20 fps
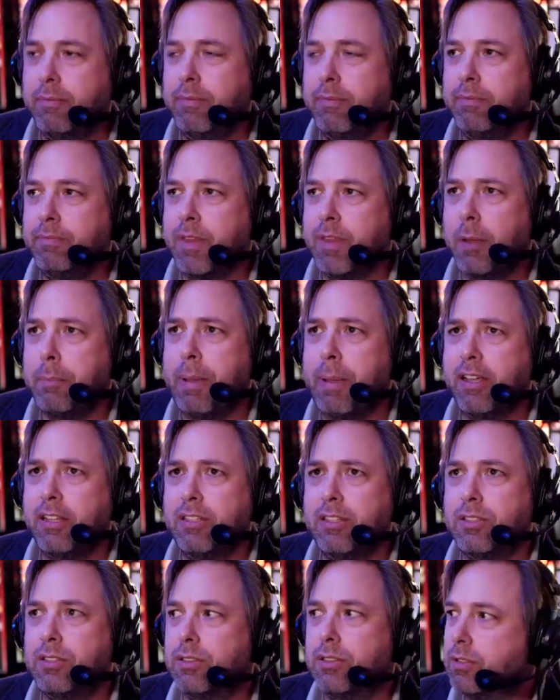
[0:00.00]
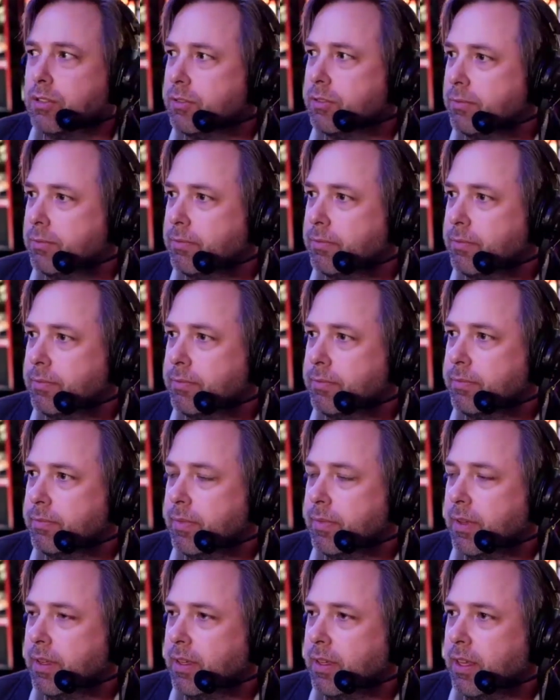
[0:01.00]
you recorded it.
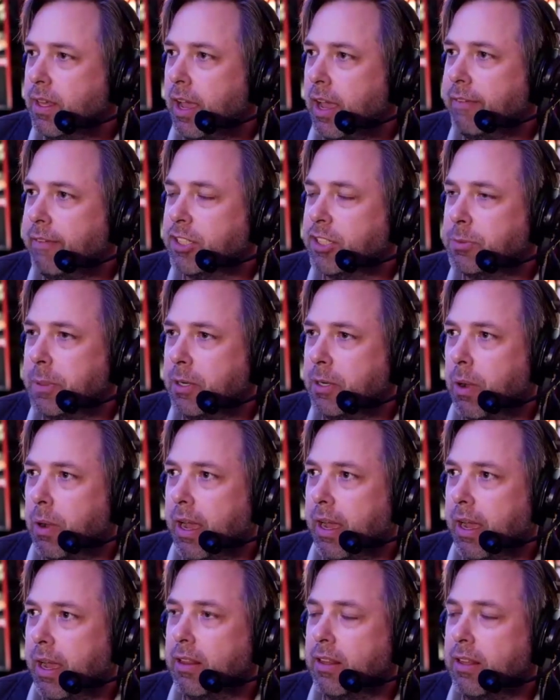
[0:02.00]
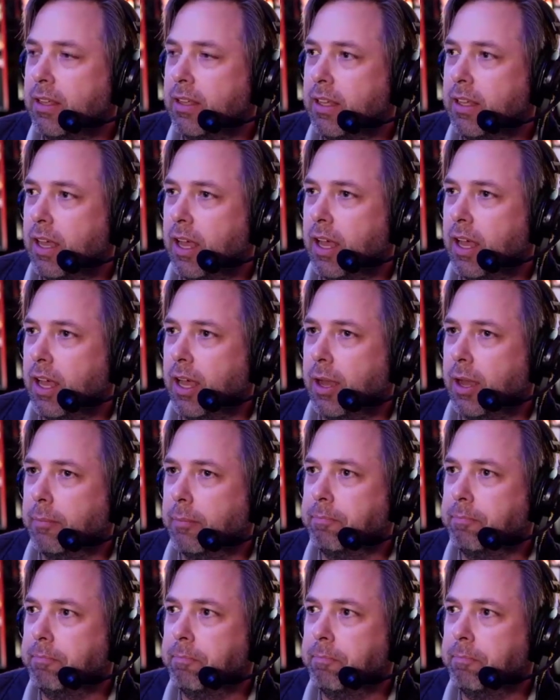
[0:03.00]
I mean, it's been a while. Um,